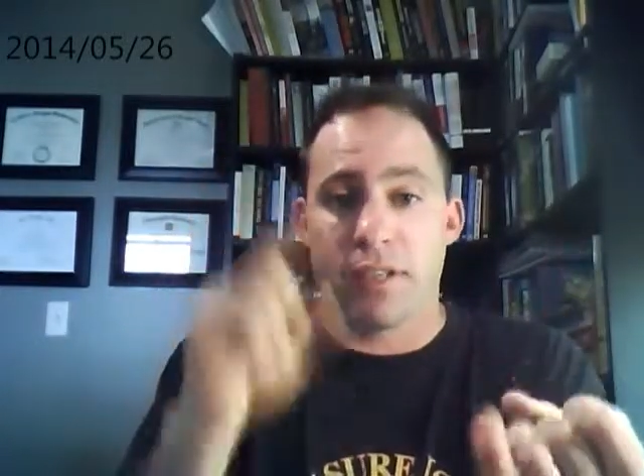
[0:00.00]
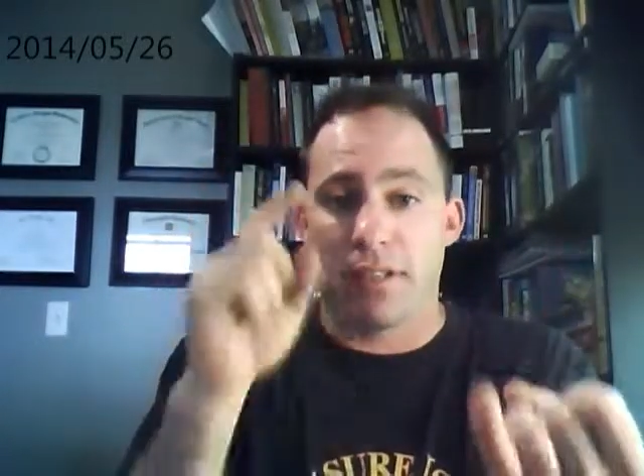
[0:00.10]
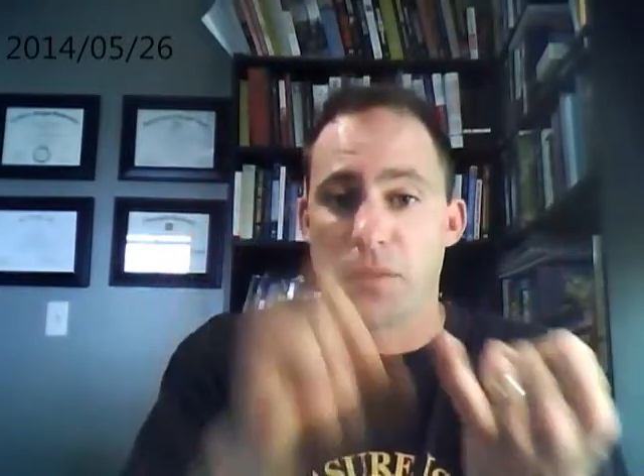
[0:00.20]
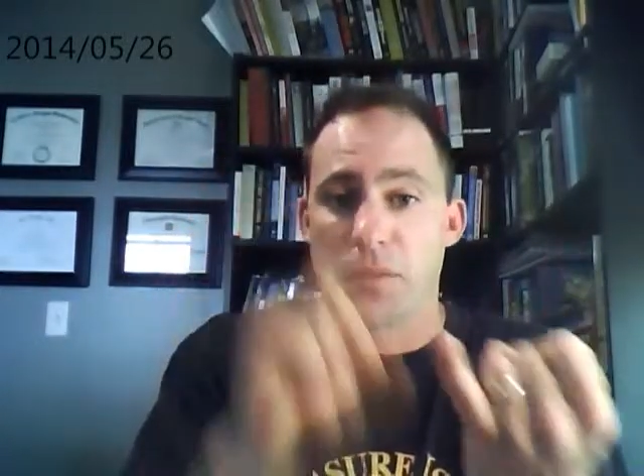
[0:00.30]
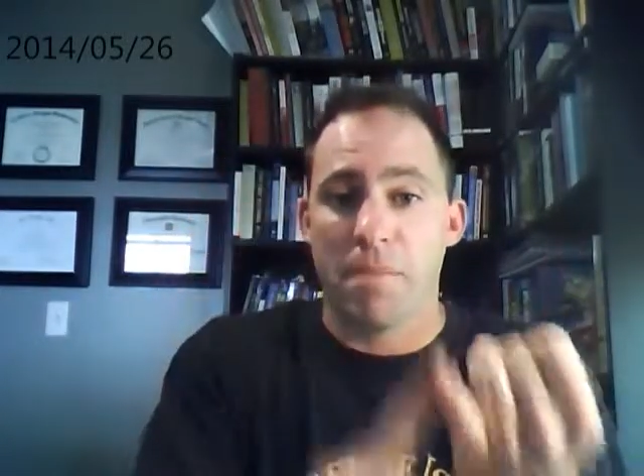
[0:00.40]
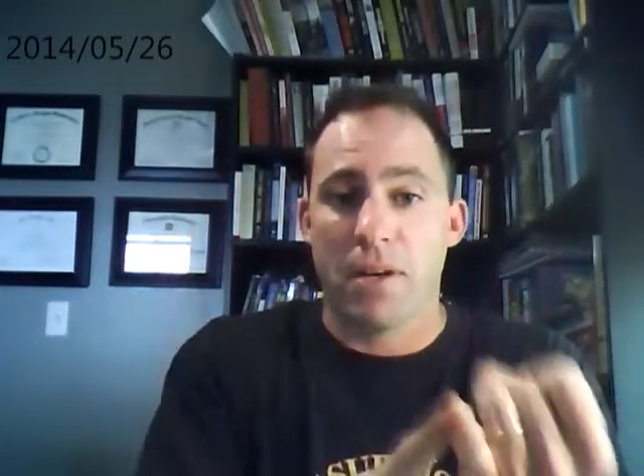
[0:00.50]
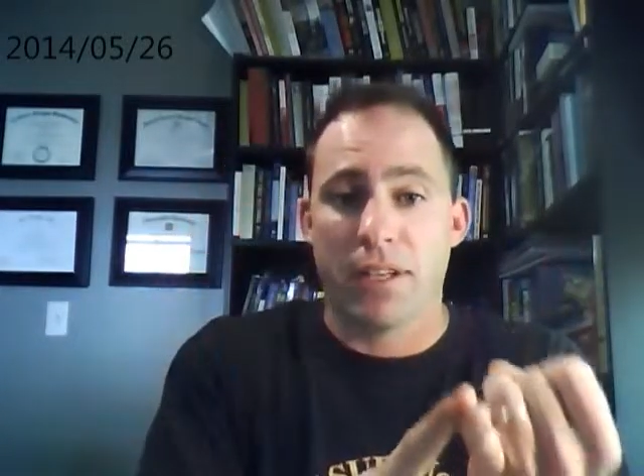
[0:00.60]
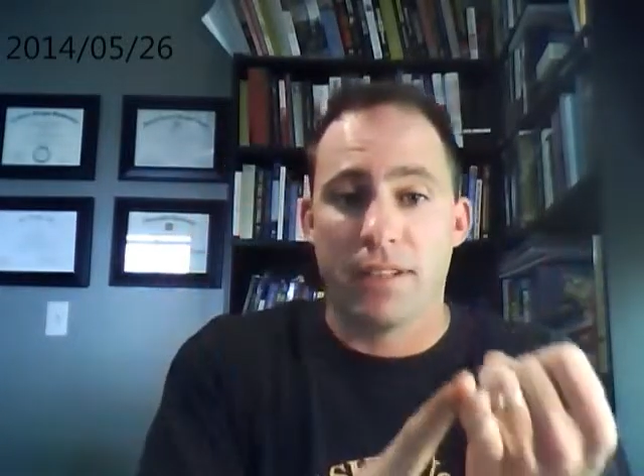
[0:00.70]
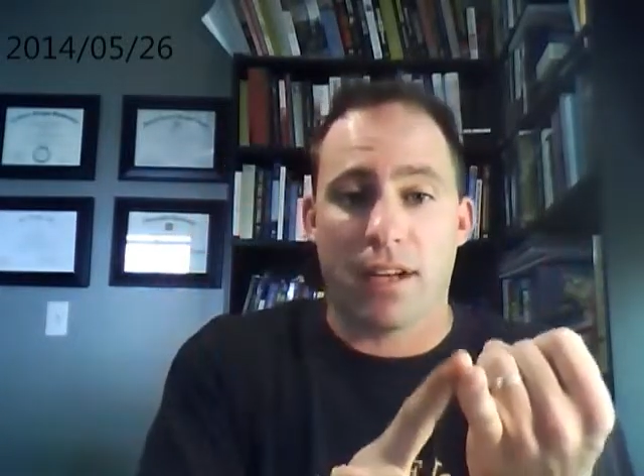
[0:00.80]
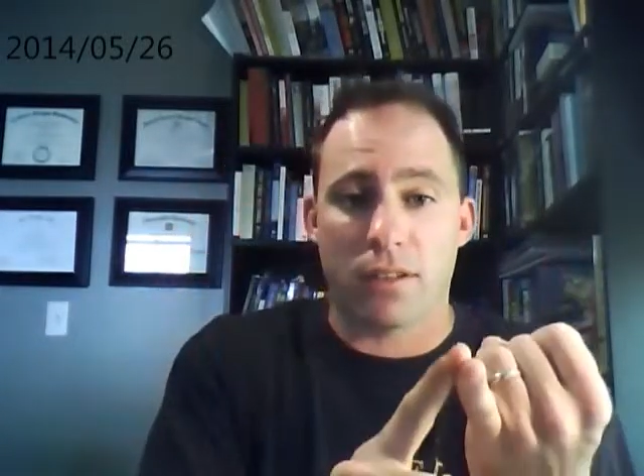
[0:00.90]
There's $1
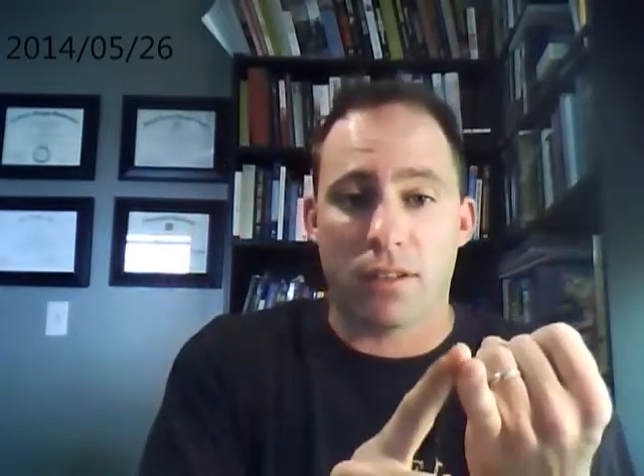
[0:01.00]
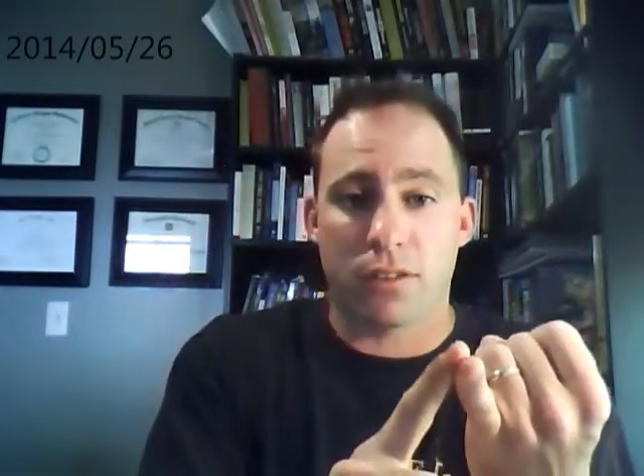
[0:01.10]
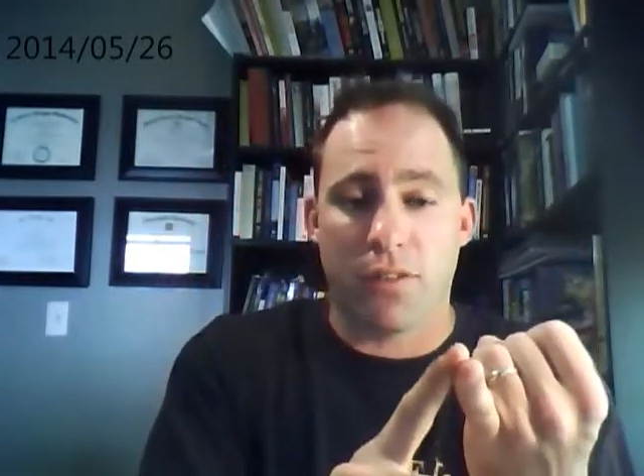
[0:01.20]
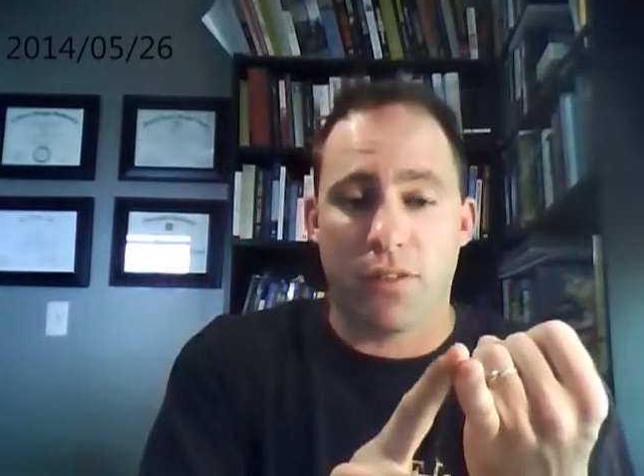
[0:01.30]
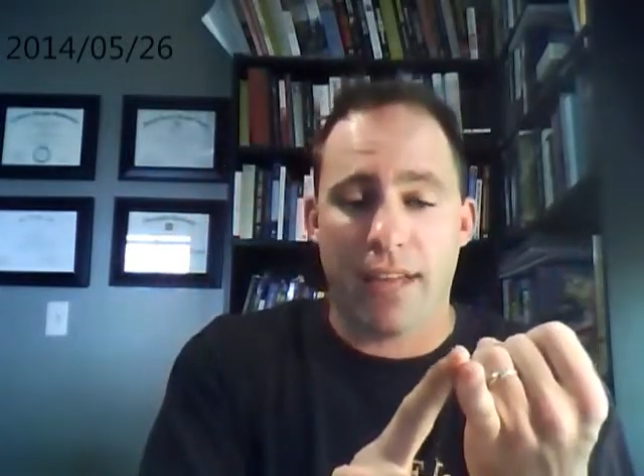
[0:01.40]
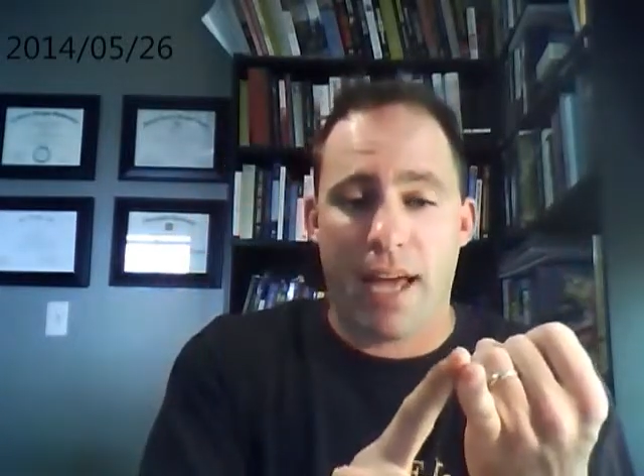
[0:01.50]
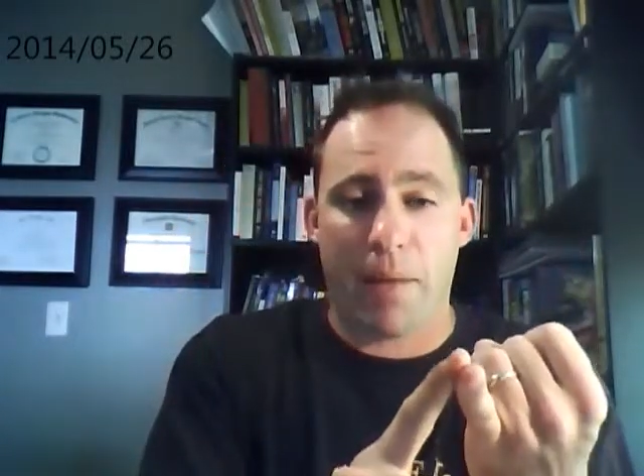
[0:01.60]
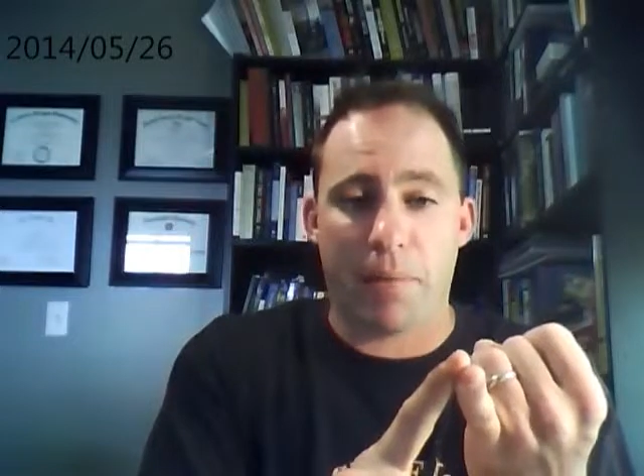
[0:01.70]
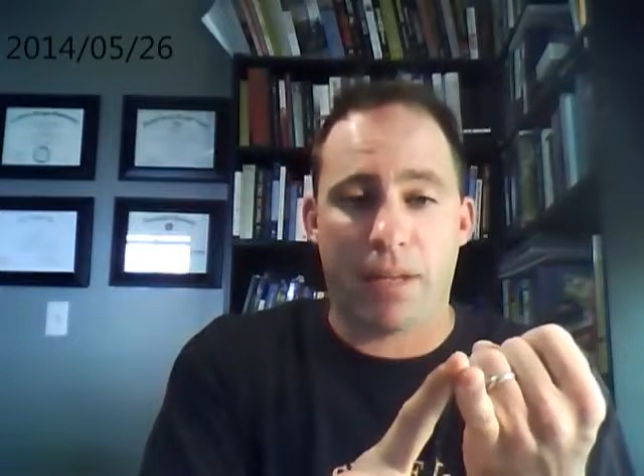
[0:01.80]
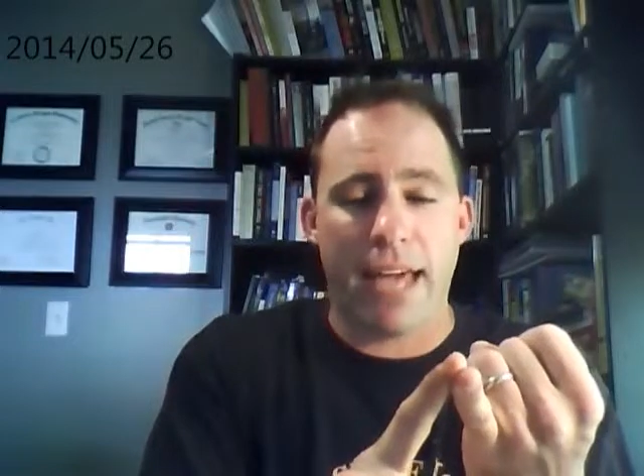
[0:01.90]
million for the
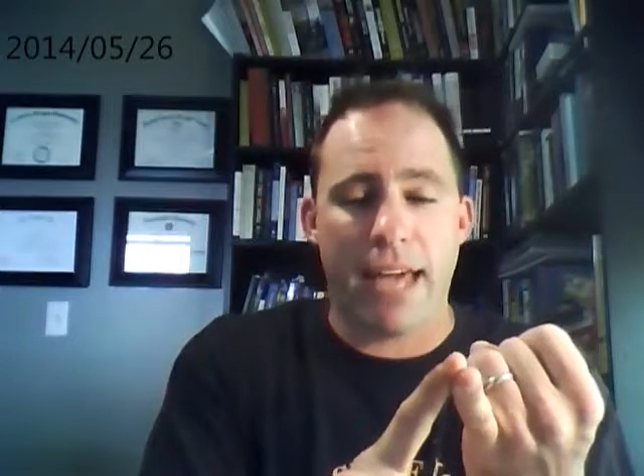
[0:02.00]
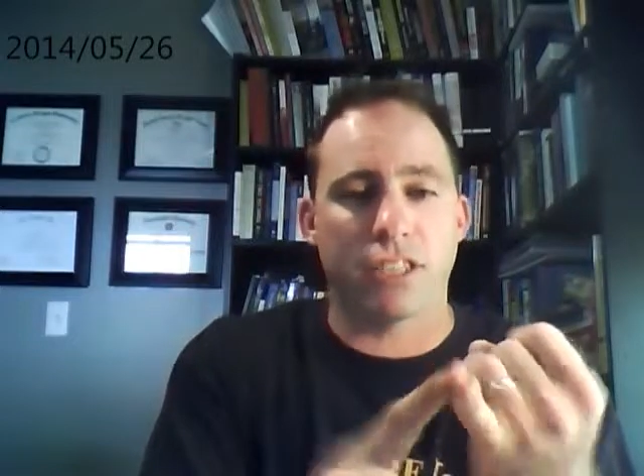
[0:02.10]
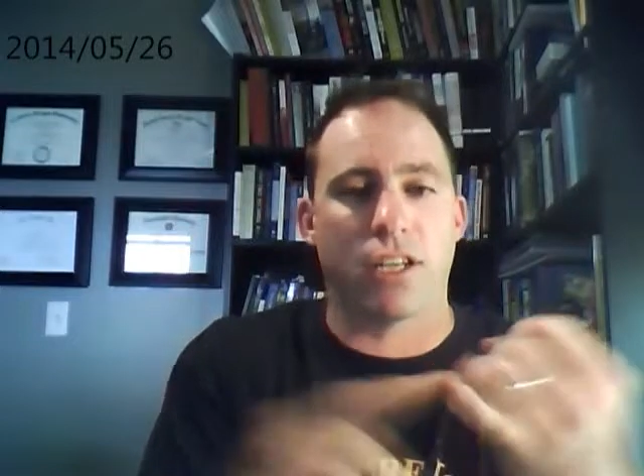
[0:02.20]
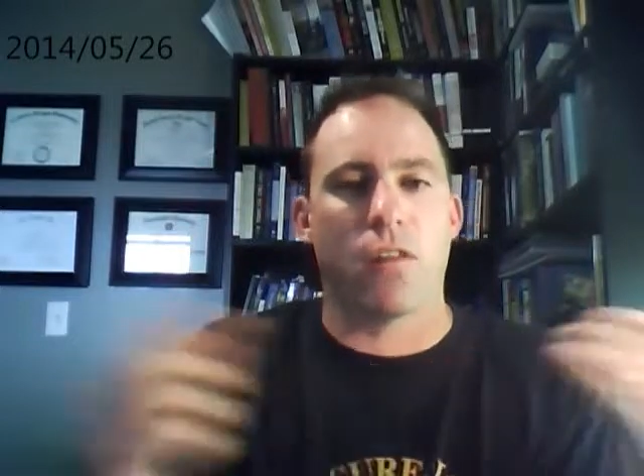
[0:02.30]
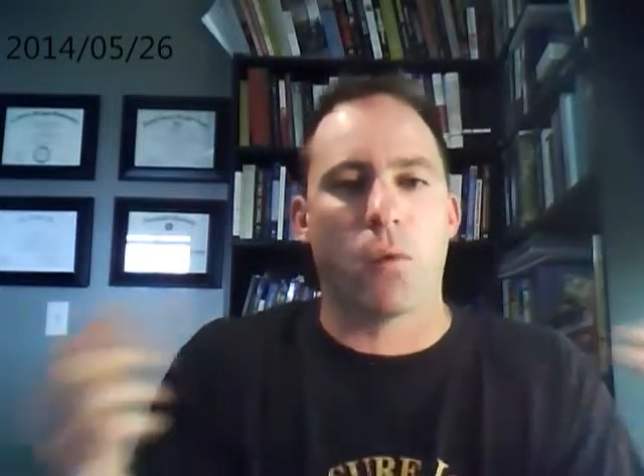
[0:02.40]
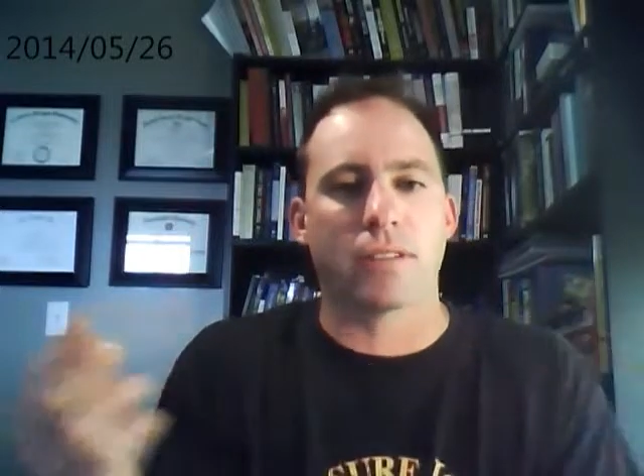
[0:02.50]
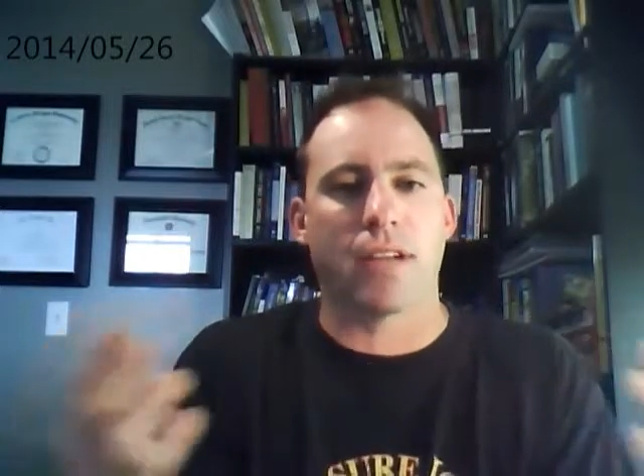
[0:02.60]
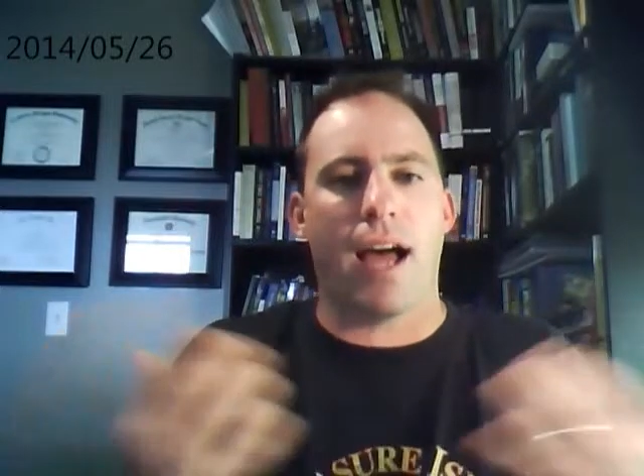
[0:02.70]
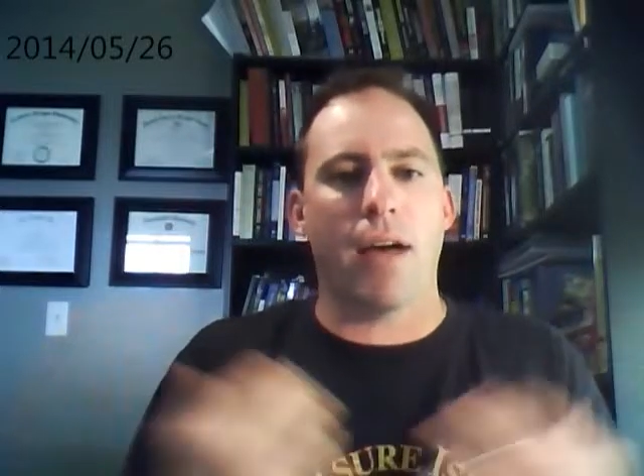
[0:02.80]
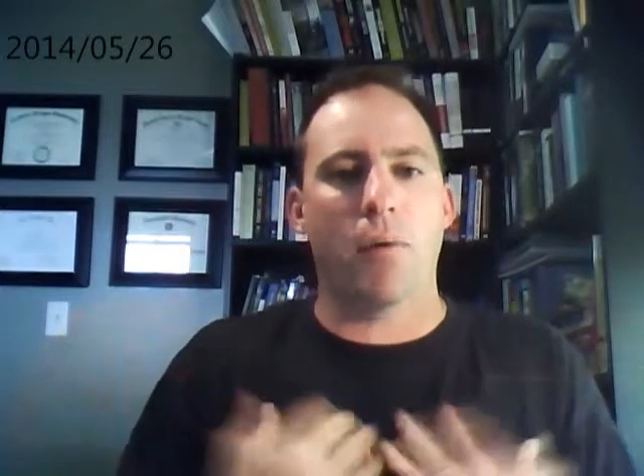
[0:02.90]
application. Otherwise, I would
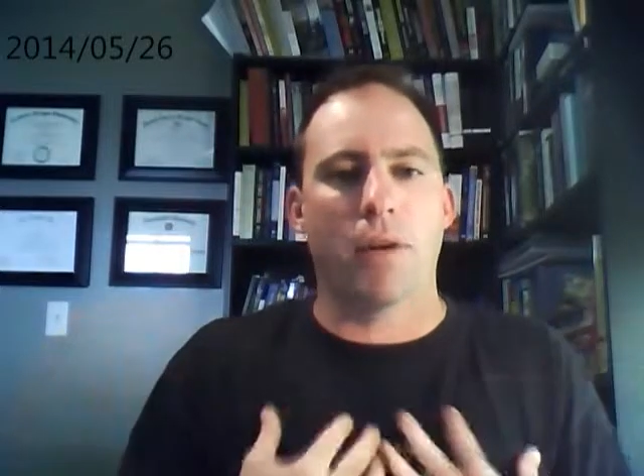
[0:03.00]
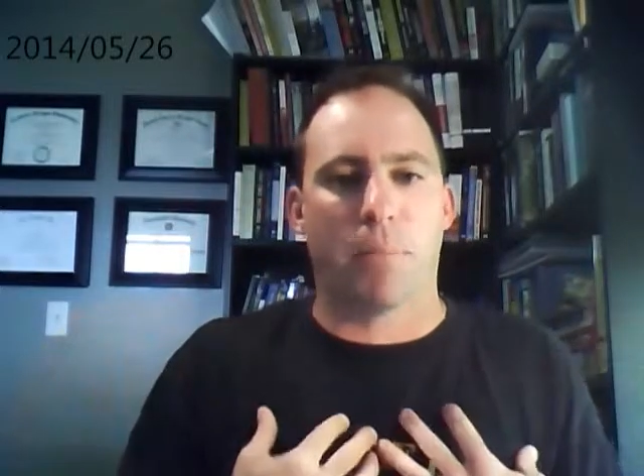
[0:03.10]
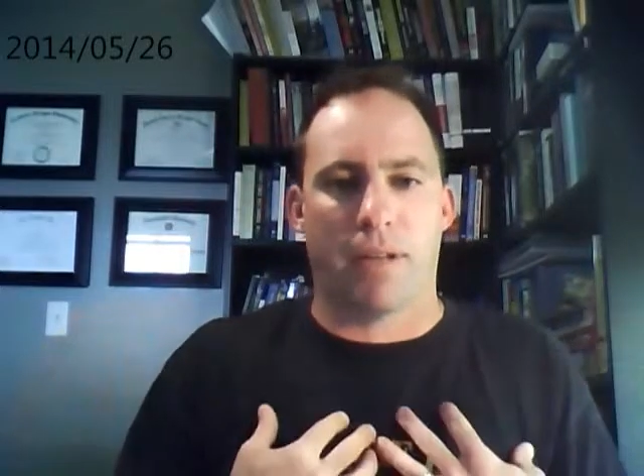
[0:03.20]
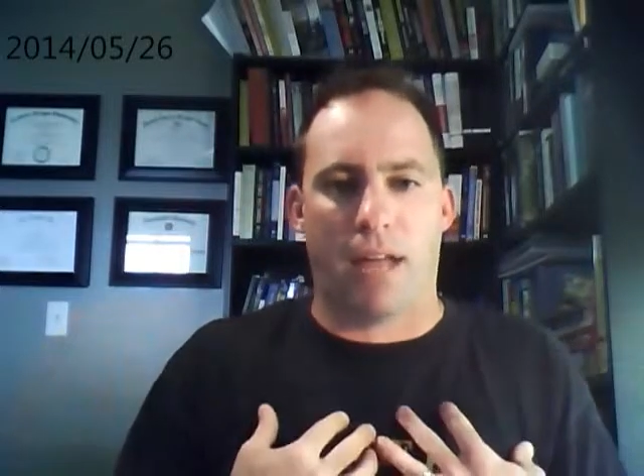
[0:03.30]
apply